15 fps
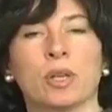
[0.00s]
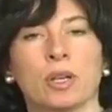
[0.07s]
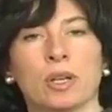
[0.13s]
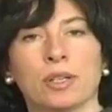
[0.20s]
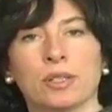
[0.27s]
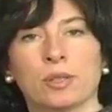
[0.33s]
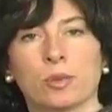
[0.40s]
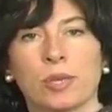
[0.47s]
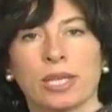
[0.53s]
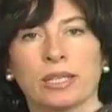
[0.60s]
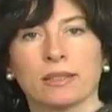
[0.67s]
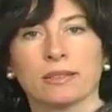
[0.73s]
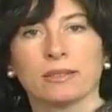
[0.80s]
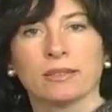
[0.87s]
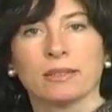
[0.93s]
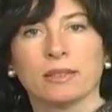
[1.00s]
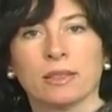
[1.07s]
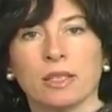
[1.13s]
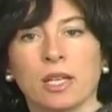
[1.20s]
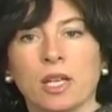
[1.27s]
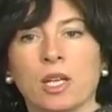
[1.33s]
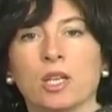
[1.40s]
God as well.
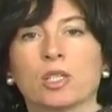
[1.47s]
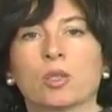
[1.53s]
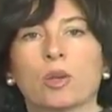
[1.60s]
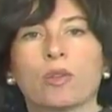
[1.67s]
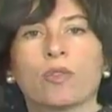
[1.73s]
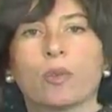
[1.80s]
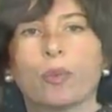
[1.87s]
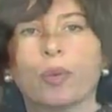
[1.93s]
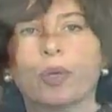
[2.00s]
So if a